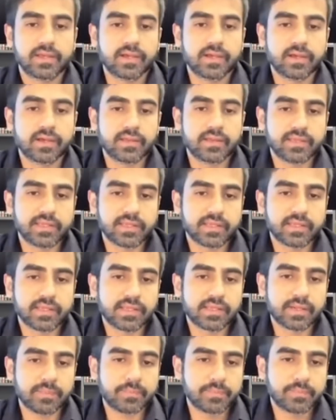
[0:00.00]
The
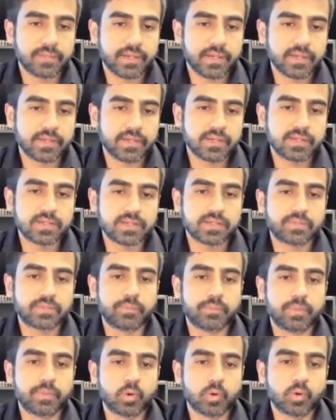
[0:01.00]
incumbent
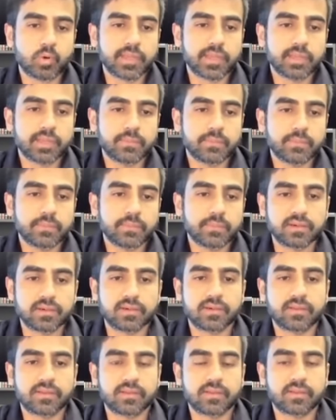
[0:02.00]
broking
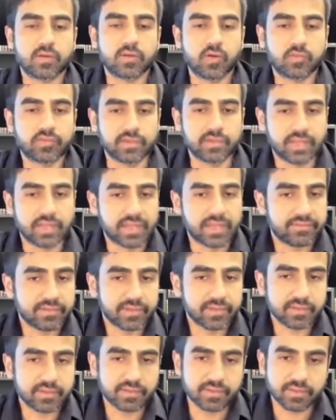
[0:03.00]
peers of
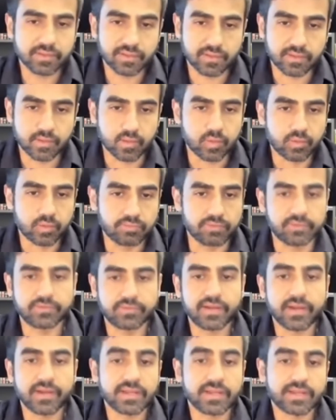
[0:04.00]
11 years ago were
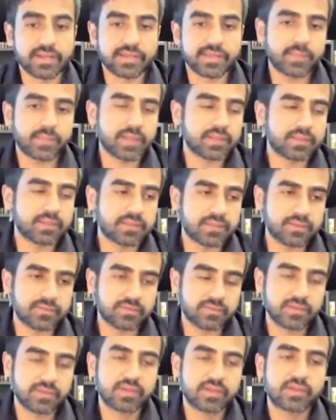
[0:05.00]
very expensive.